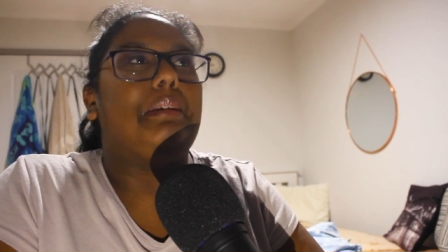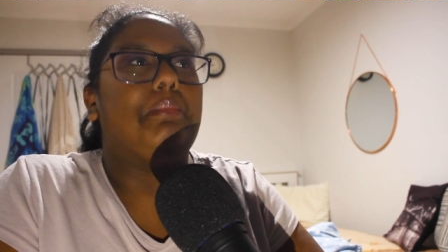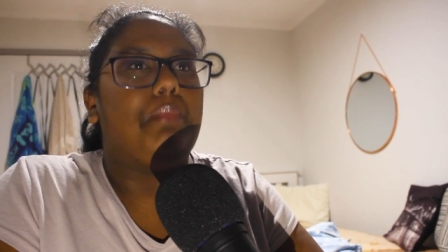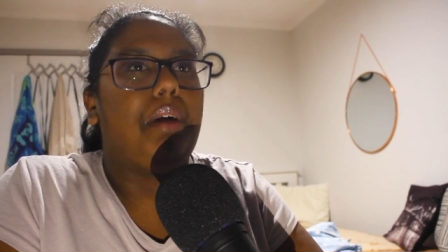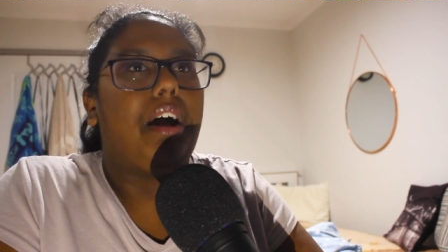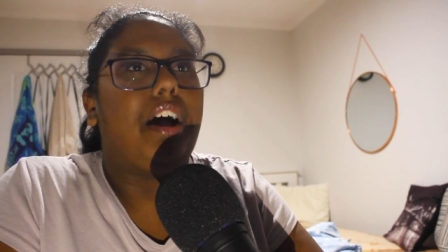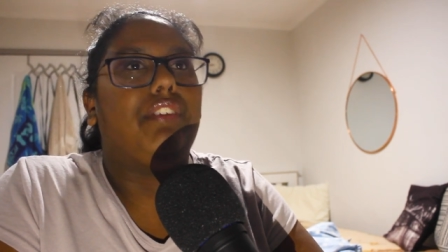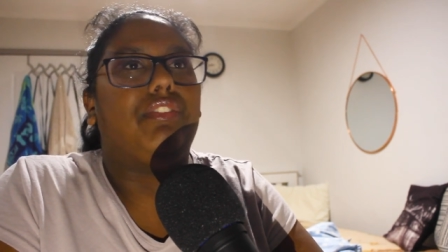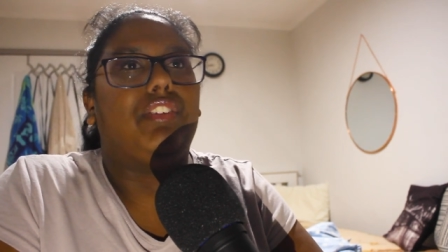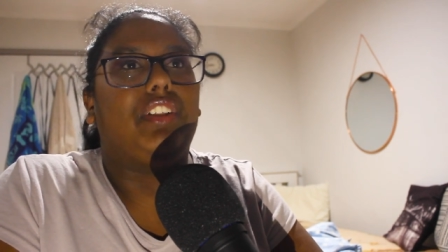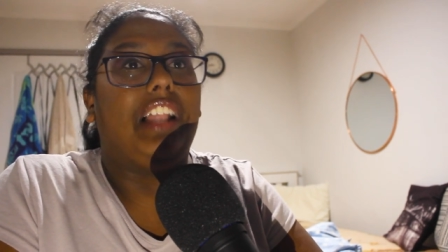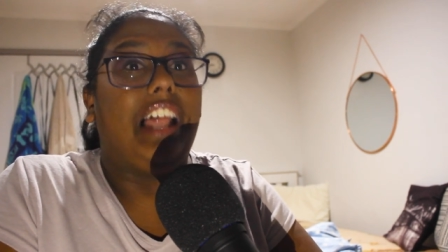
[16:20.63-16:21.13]

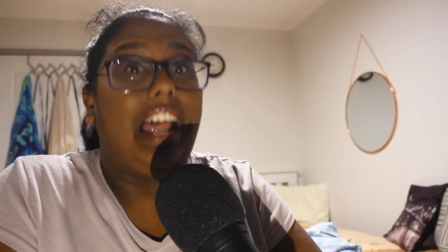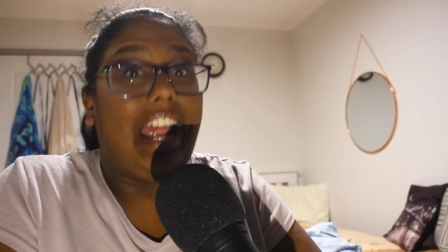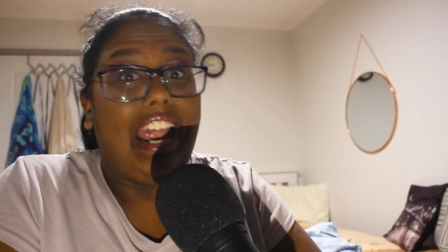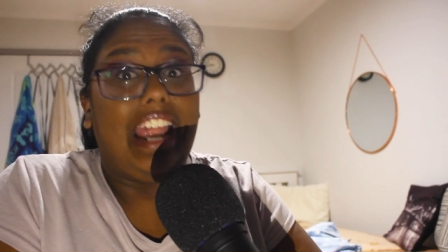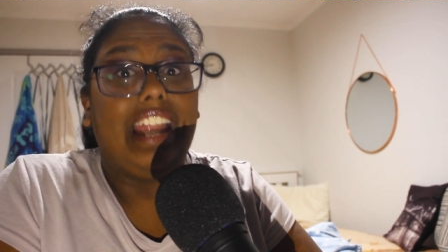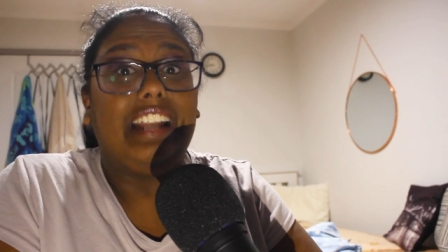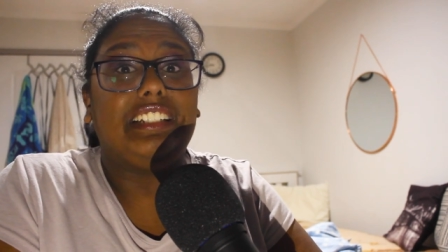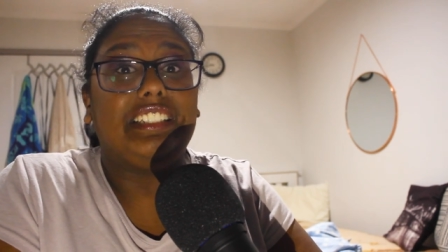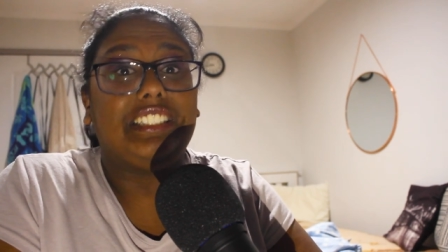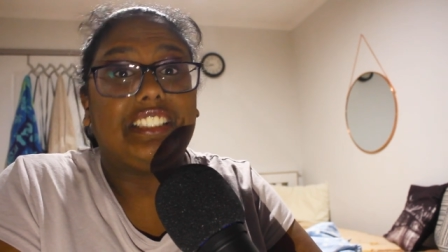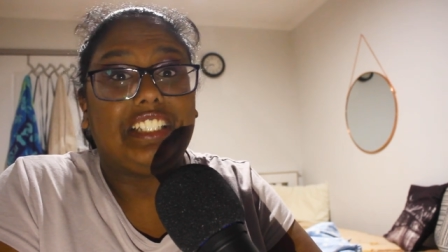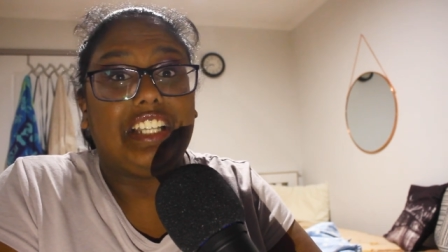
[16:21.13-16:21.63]
Marvel,
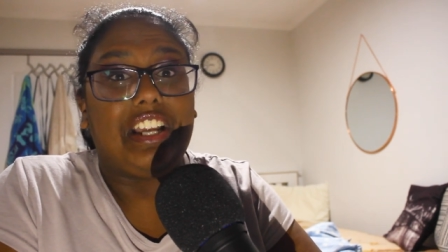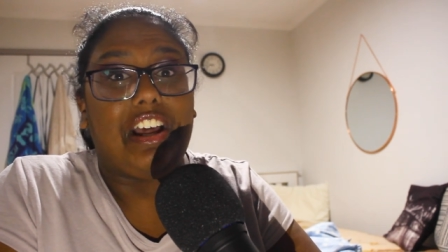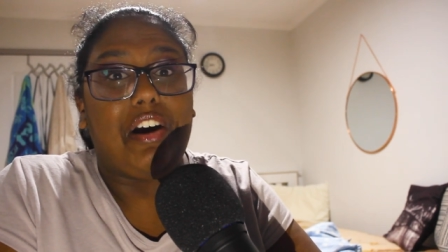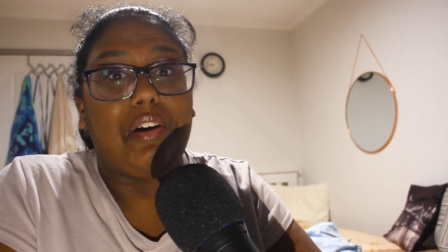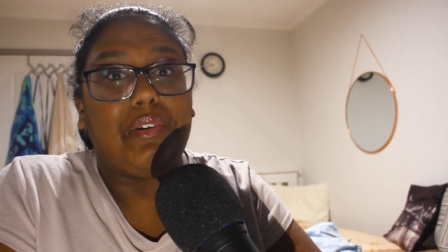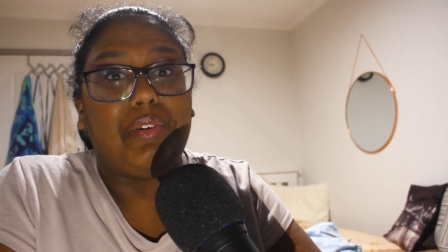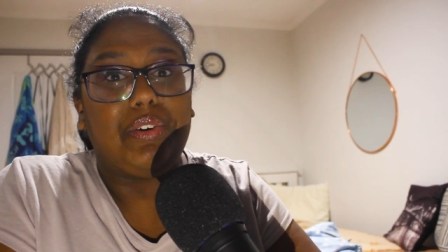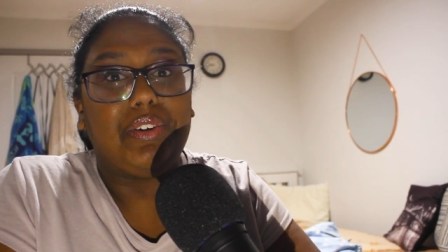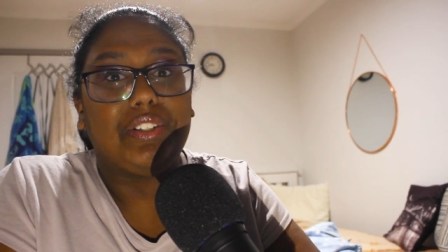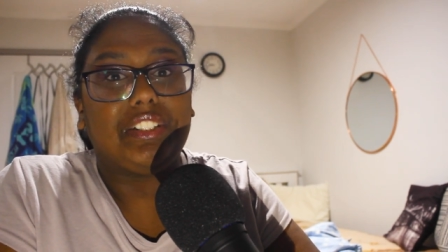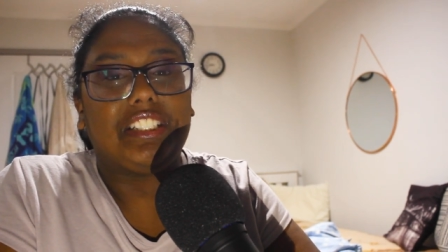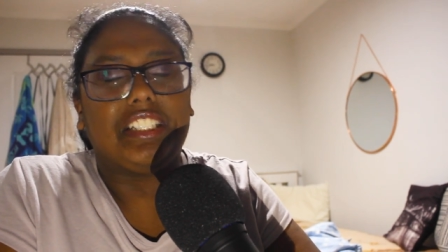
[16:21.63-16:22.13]
and Star
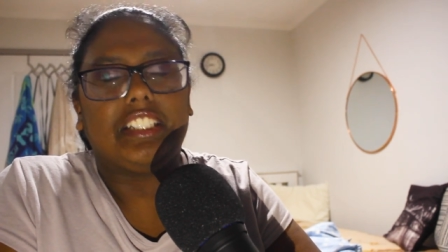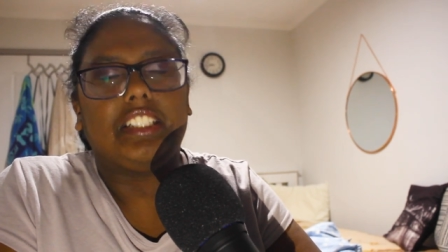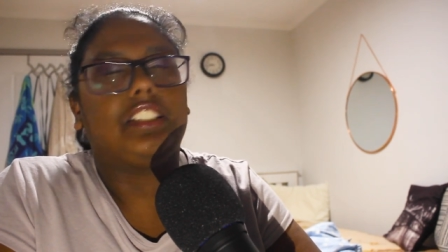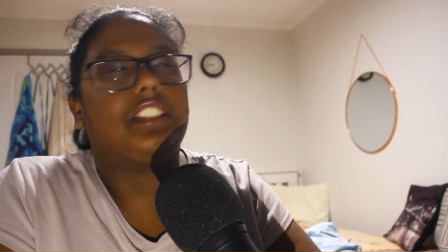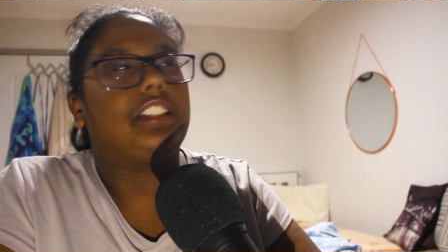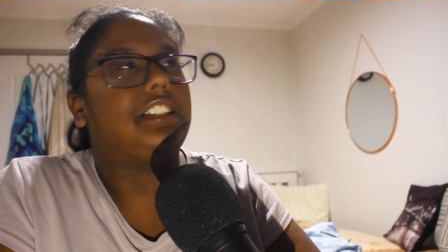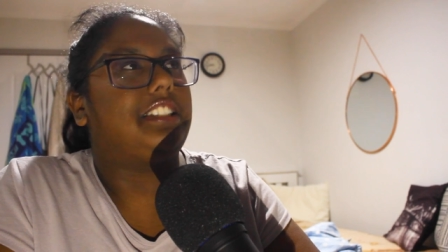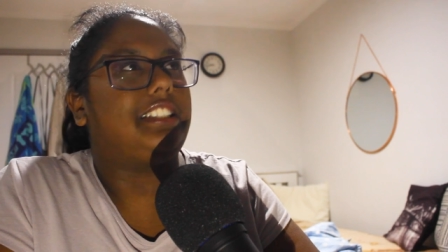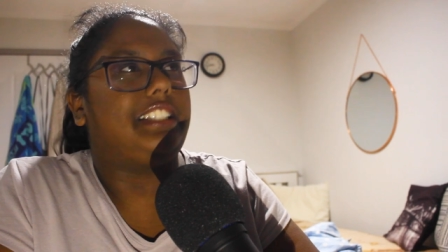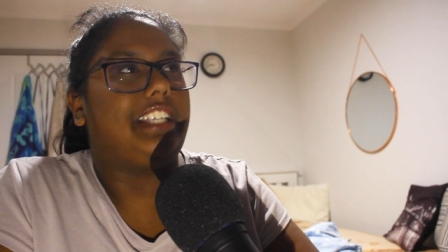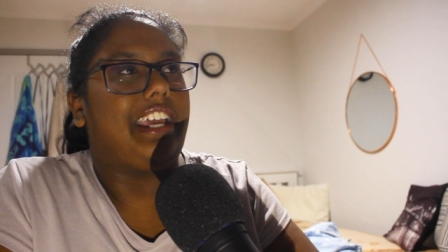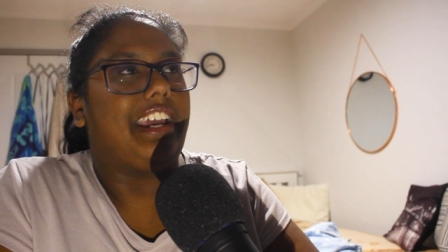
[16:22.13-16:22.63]
Wars is
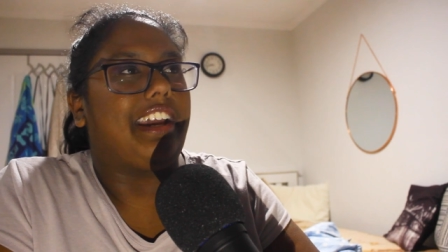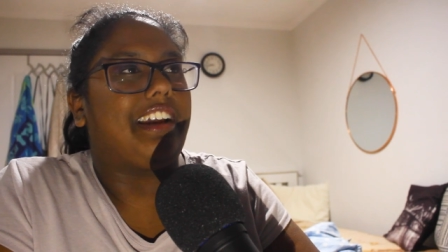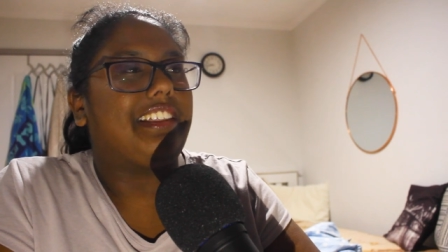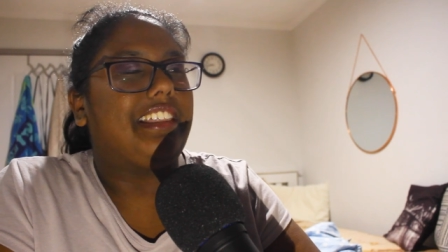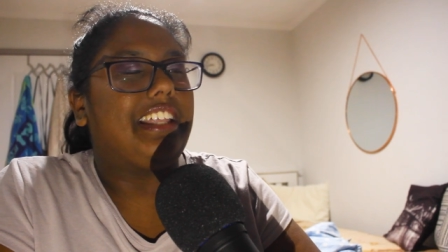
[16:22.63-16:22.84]
sick.